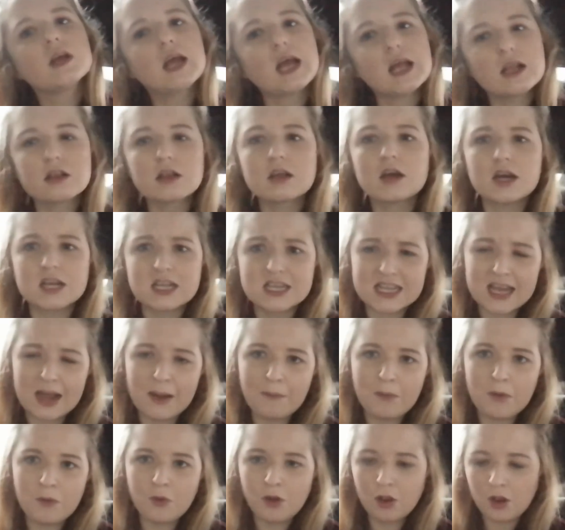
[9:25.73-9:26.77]
So guys, tell
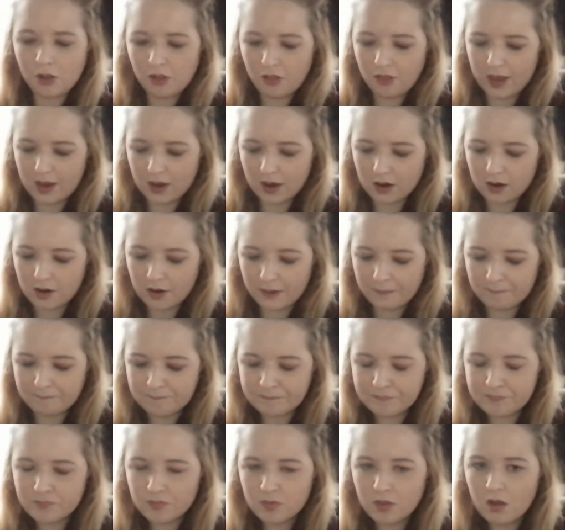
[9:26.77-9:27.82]
me what you think. Like,
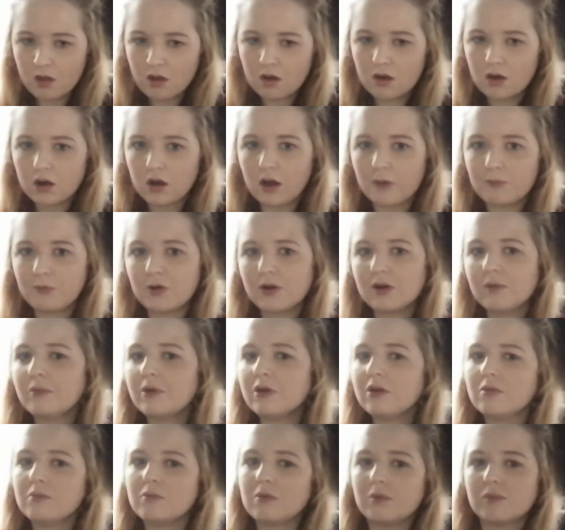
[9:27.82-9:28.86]
I probably
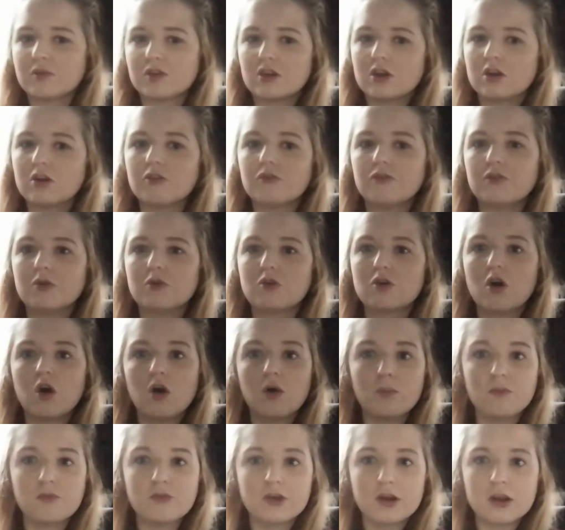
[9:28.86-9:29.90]
won't in the moment, because I don't feel
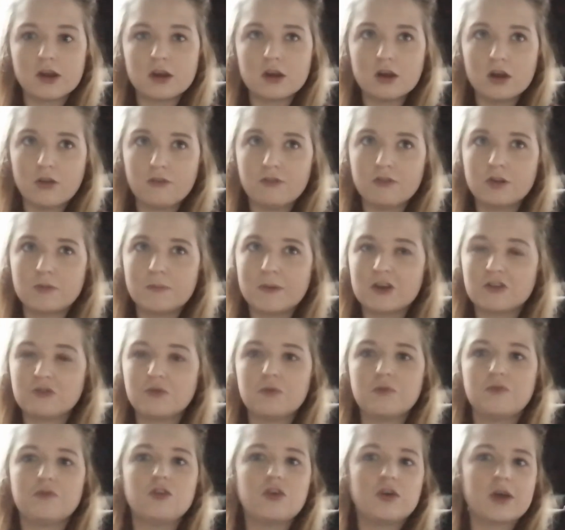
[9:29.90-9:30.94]
confident enough, especially
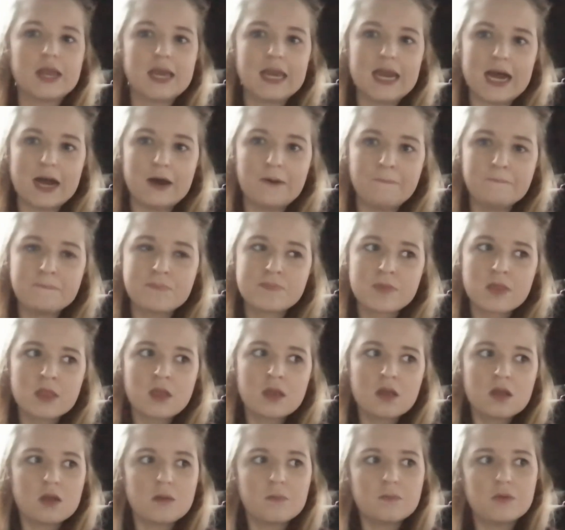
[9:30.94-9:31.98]
with vlogging out.
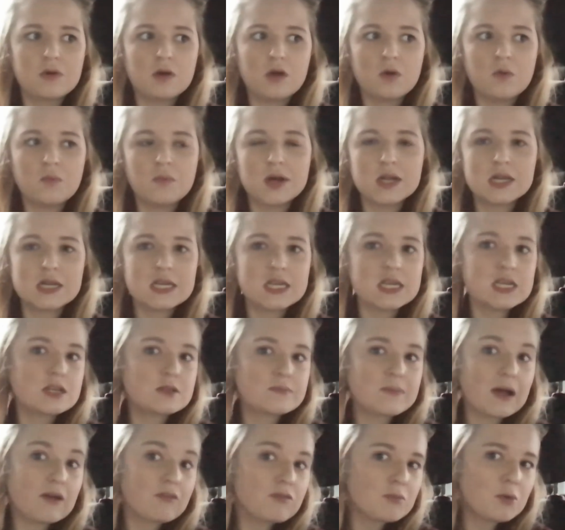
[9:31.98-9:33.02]
But when Tia's
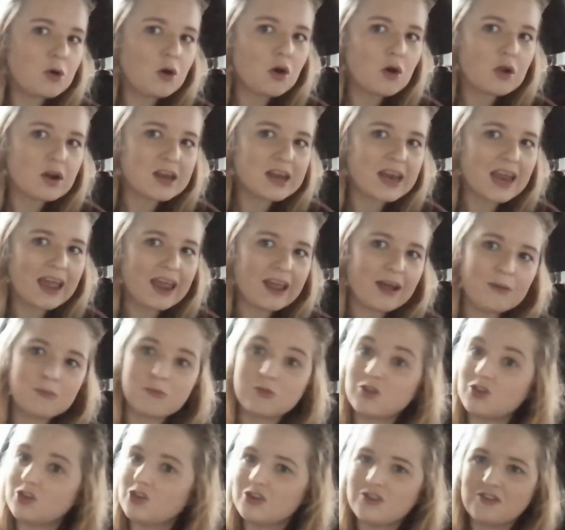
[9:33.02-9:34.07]
back from holiday, I'm
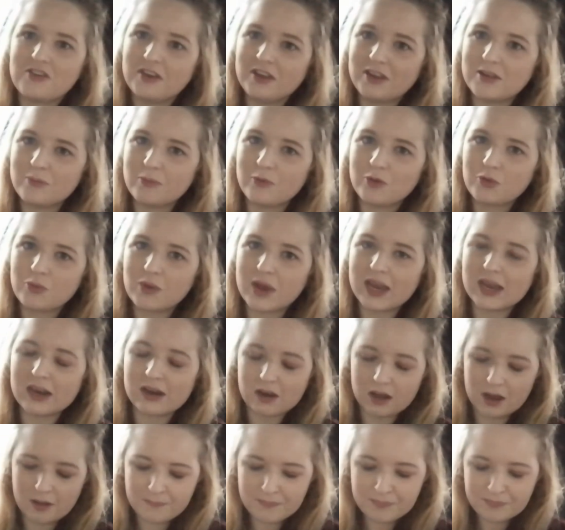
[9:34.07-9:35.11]
sure I can persuade
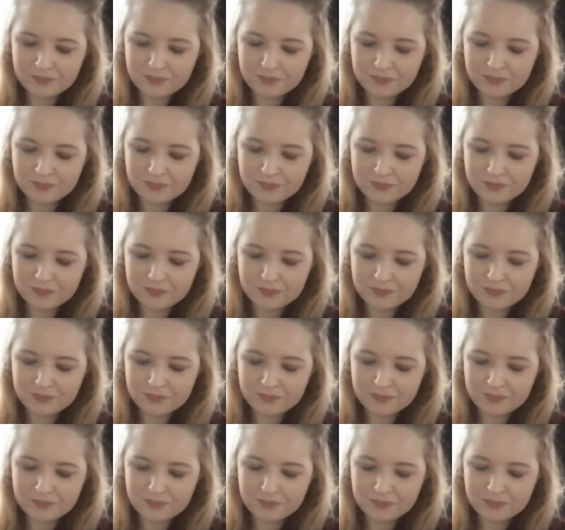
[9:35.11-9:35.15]
her.